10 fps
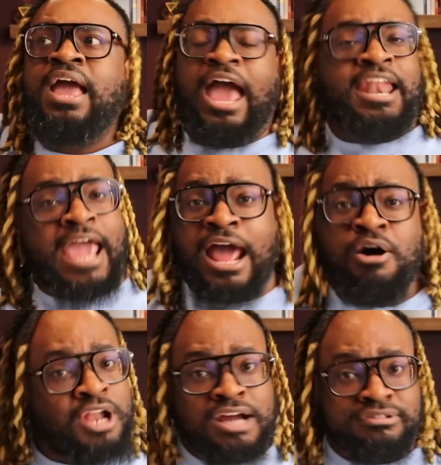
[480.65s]
And they
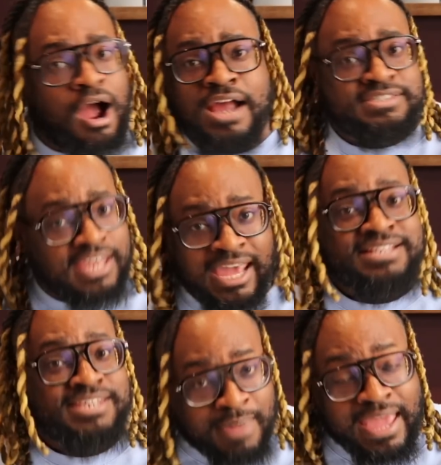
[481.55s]
don't look
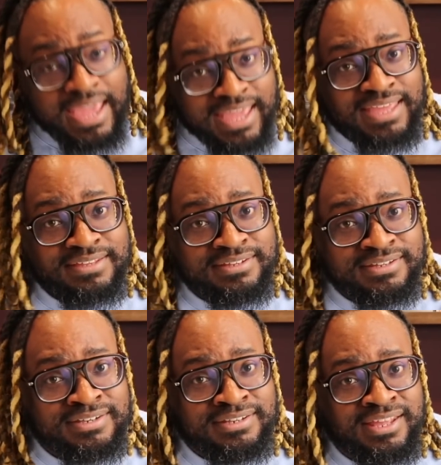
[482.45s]
dark-skinned to
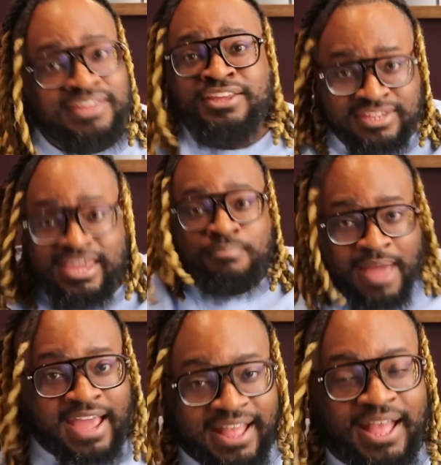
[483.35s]
me. Get
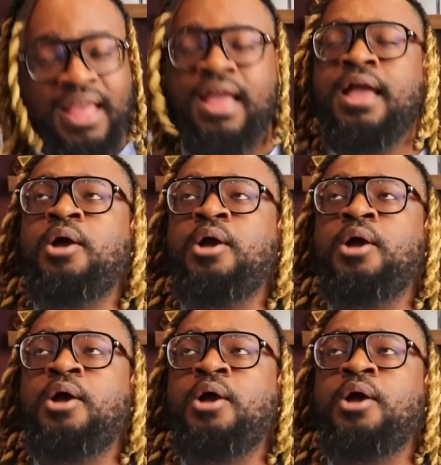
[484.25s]
my hint?